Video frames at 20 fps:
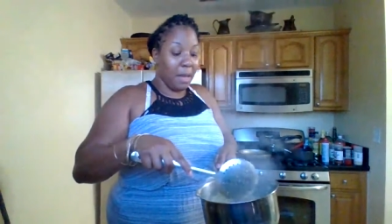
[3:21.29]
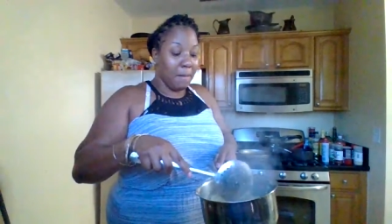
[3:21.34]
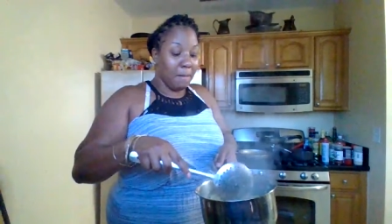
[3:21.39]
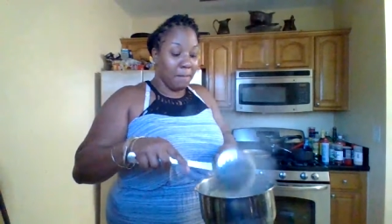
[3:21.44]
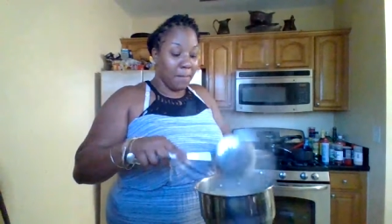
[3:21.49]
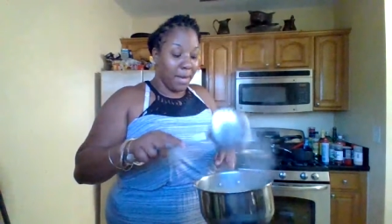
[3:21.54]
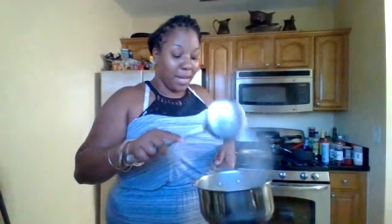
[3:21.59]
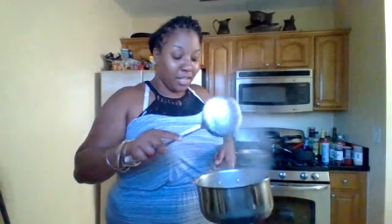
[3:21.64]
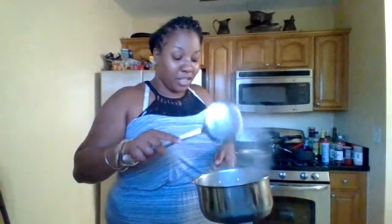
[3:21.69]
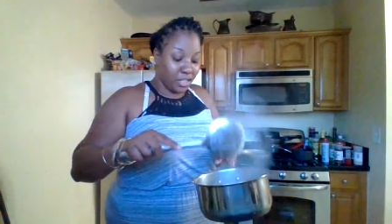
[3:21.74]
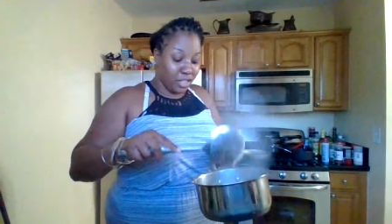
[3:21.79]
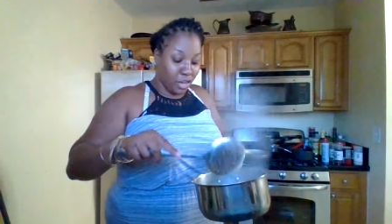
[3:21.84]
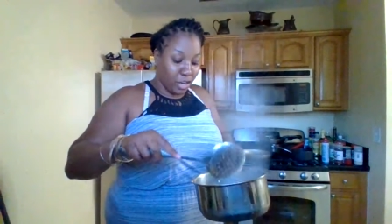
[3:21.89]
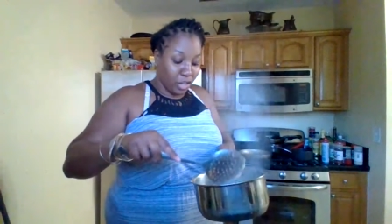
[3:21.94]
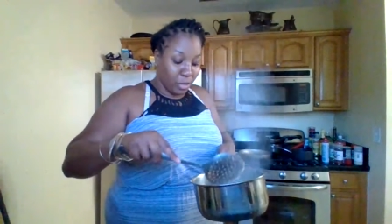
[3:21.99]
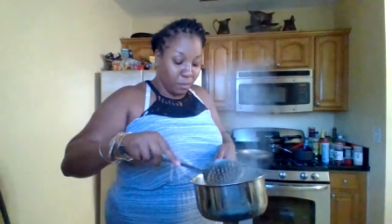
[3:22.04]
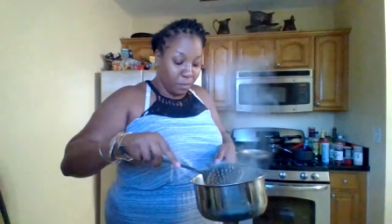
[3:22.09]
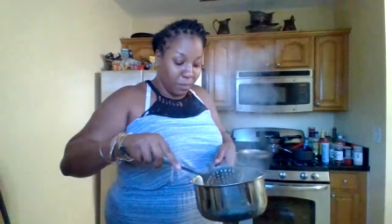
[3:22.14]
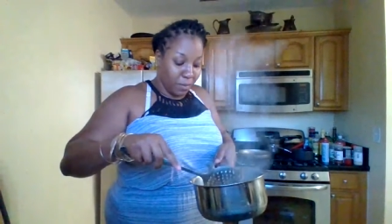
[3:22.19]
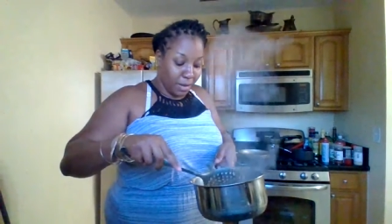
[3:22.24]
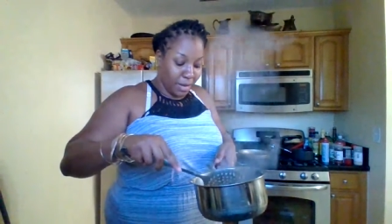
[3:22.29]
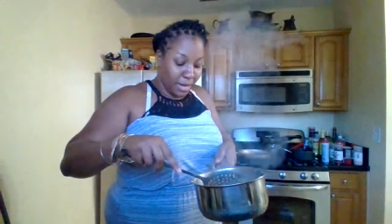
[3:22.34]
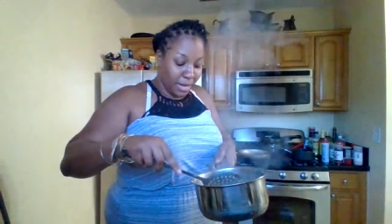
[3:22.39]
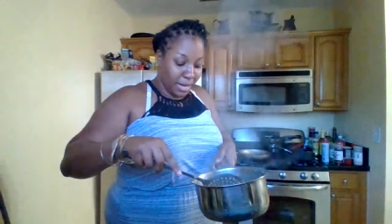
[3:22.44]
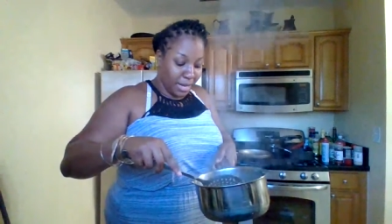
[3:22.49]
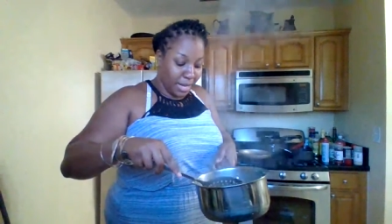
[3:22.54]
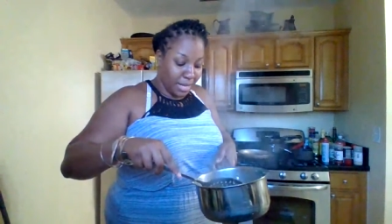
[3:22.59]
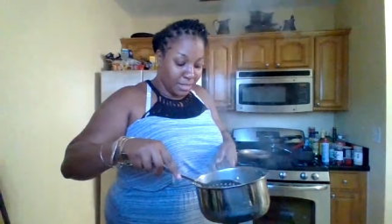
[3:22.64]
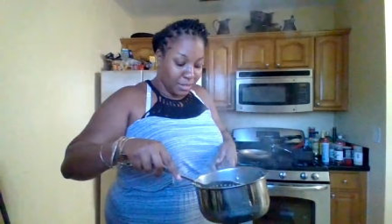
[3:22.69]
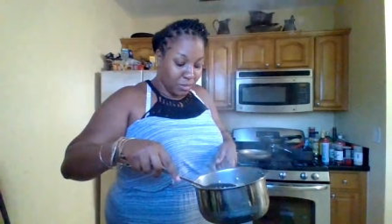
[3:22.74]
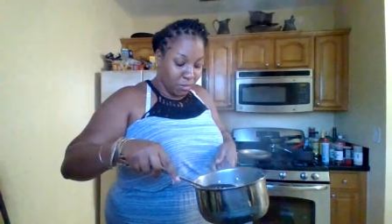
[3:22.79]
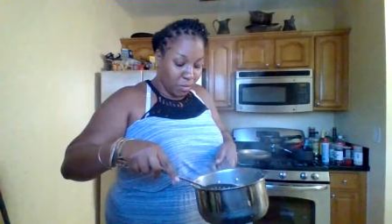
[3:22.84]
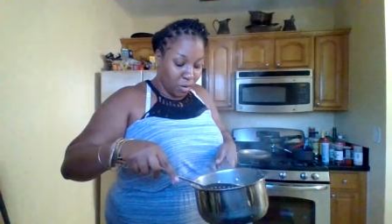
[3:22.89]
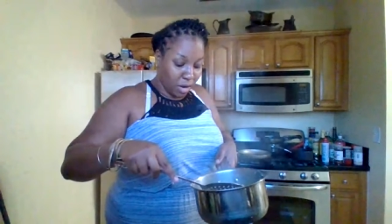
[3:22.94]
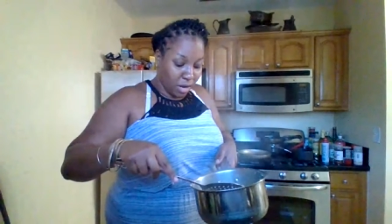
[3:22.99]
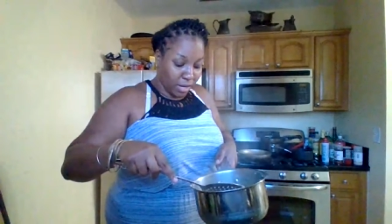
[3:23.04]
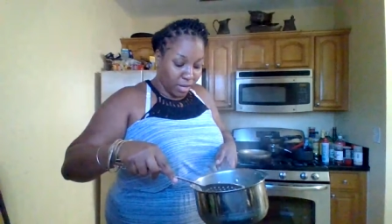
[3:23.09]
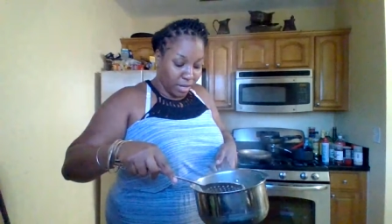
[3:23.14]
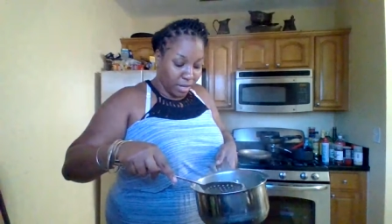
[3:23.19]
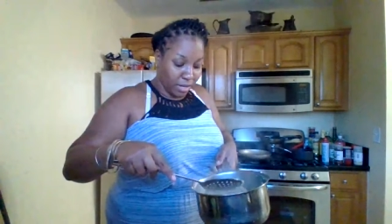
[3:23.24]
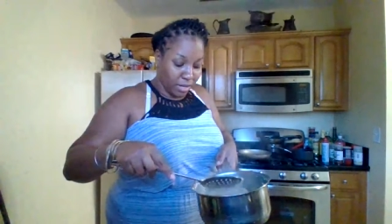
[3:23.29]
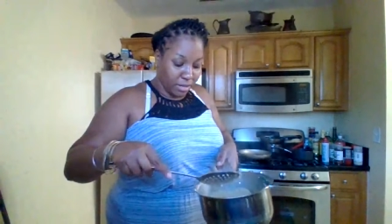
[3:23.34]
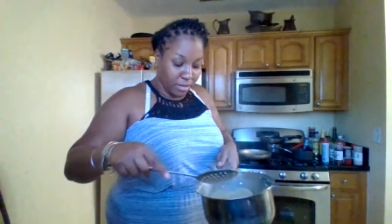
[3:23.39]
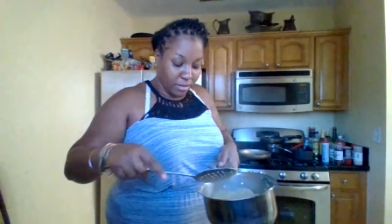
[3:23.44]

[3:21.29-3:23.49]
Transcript: make sure you put less water.